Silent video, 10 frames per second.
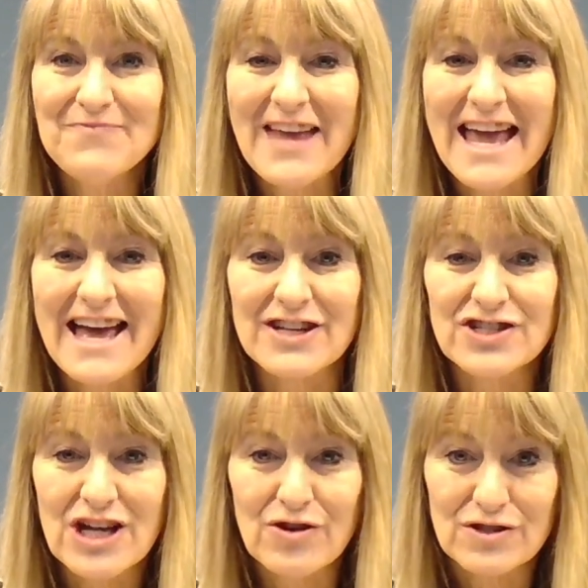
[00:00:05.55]
and
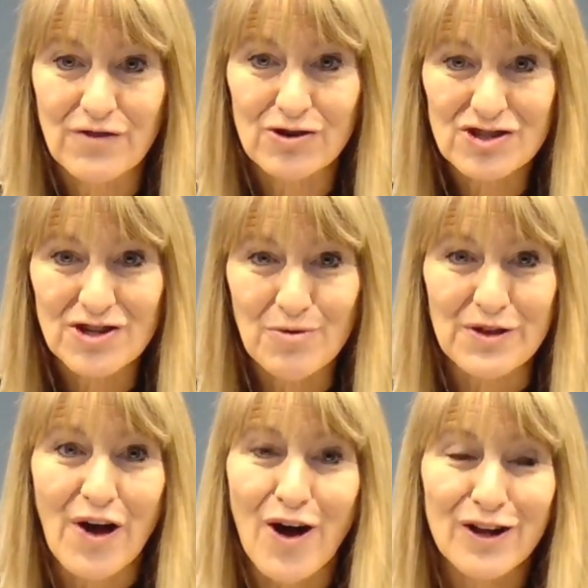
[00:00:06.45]
share a devotional
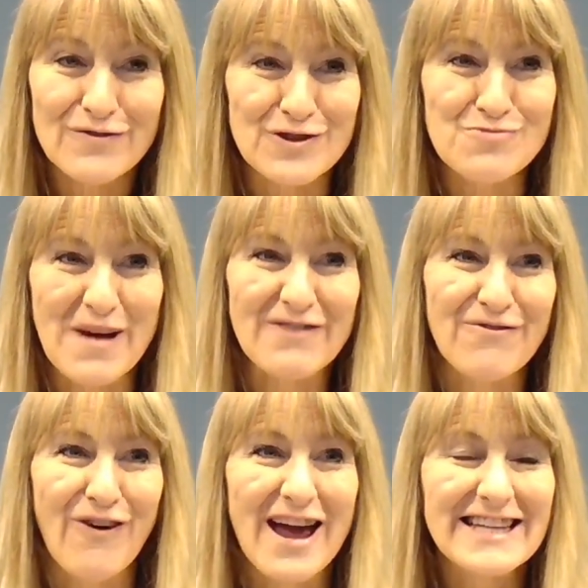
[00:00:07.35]
with all of you, my
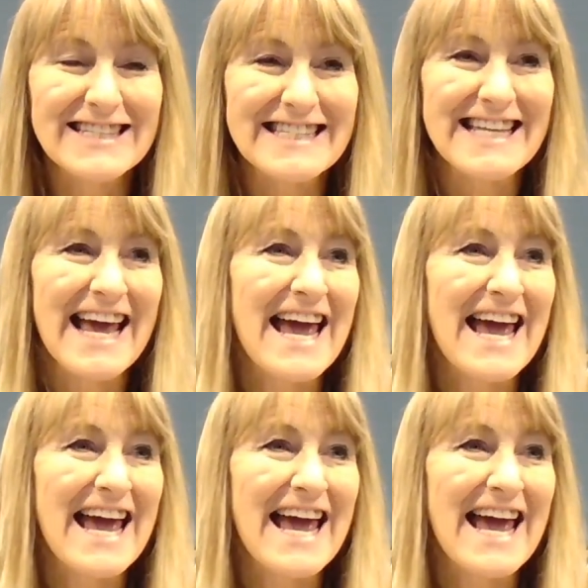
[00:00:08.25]
friends.